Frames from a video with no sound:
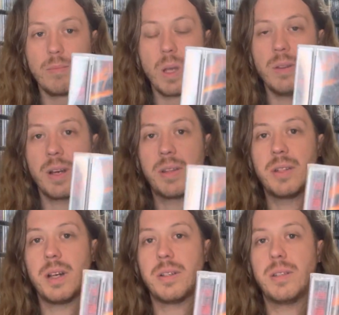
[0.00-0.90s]
nothing
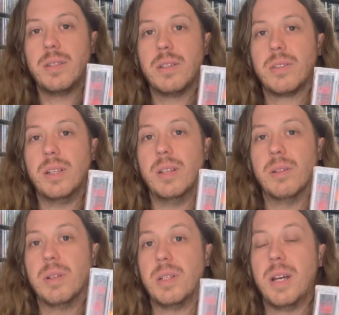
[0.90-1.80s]
touches this in
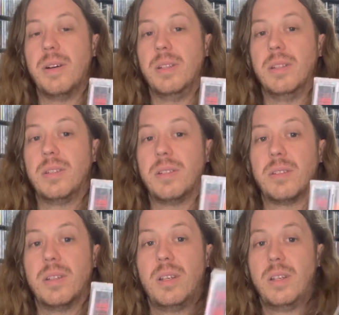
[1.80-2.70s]
originality. It's
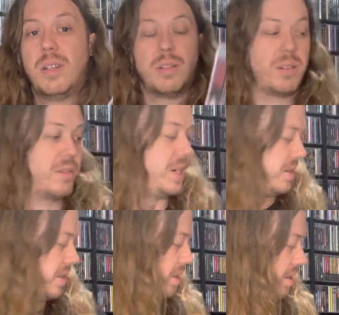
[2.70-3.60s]
just
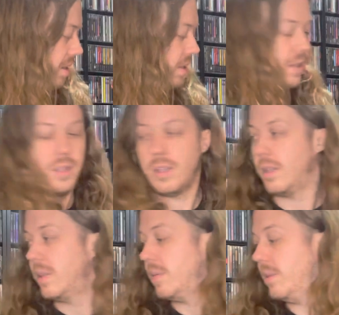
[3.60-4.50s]
crazy.
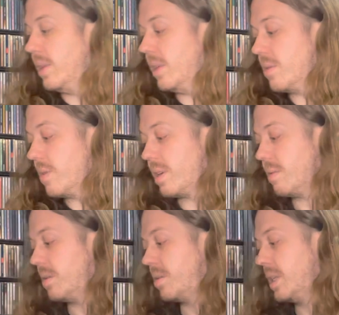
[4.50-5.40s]
Let me take a drink
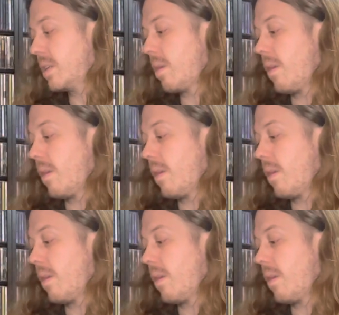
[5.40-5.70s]
real quick.